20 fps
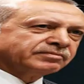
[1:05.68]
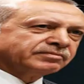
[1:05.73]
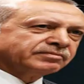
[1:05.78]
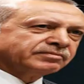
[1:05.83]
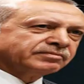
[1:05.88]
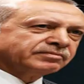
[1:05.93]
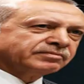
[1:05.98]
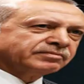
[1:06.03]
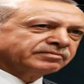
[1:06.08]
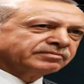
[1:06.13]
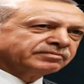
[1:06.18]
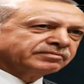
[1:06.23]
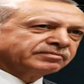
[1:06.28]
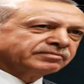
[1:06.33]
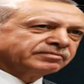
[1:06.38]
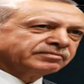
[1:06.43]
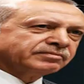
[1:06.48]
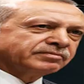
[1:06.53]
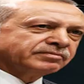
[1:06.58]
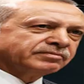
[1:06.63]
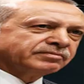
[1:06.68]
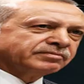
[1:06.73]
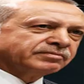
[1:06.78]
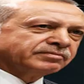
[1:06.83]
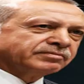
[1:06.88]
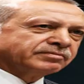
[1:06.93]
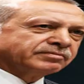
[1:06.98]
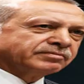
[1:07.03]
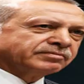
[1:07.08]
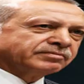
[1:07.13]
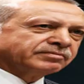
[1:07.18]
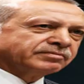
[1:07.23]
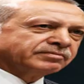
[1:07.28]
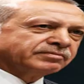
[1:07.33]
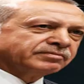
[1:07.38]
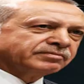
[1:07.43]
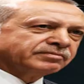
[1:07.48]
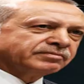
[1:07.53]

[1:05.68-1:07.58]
No one is speaking in this clip.